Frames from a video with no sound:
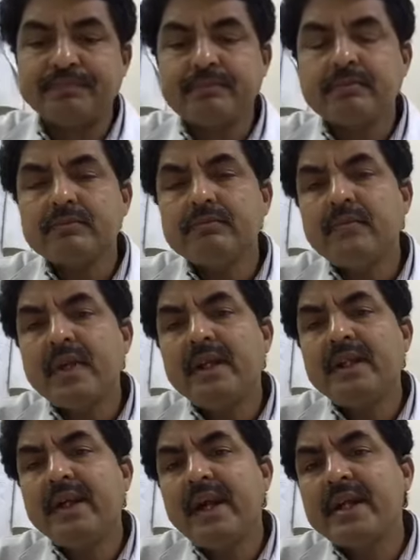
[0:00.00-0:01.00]
And the
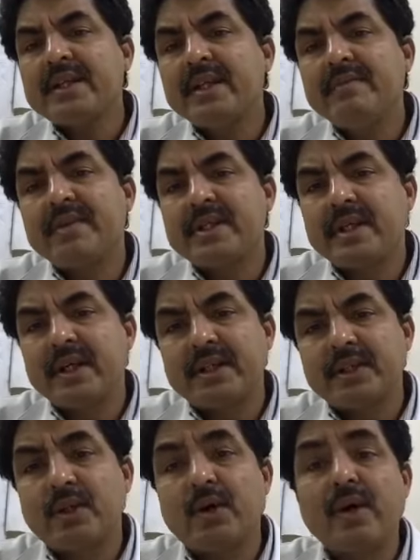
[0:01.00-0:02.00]
next investigation,
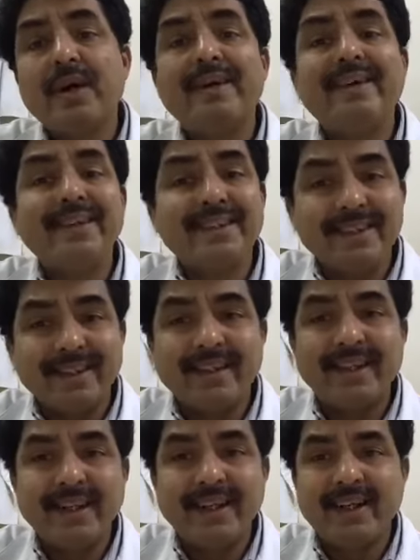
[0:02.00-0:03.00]
where it is
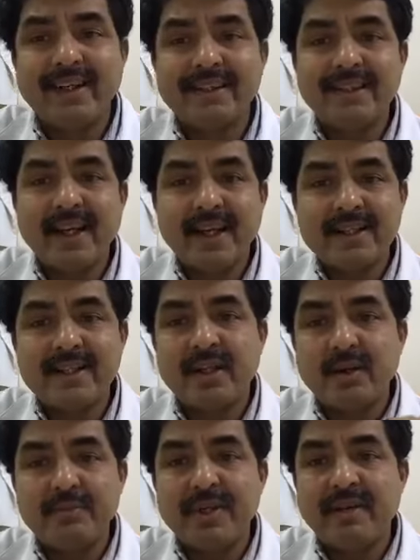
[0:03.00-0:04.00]
indicated, is the X-ray of the
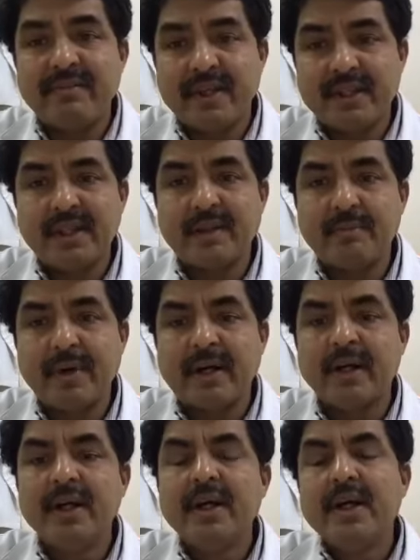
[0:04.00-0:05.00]
affected part.
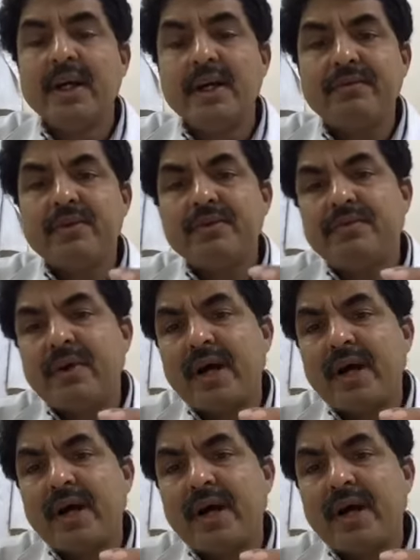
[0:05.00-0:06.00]
If you find
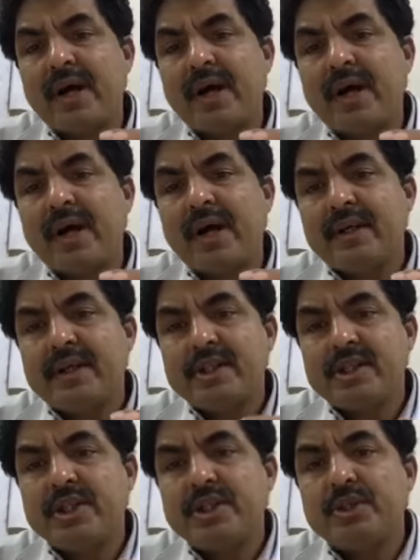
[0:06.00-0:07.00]
it is due
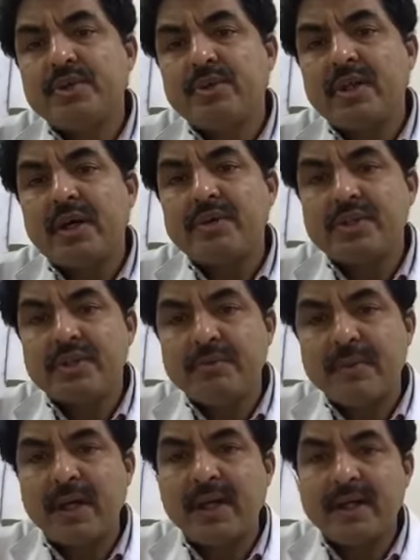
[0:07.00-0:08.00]
to the
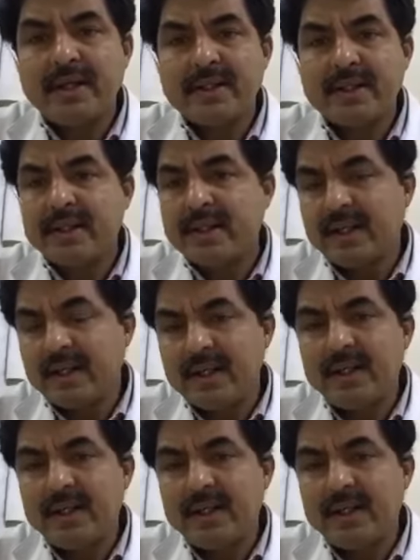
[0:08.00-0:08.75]
osteomyelitis in a limb,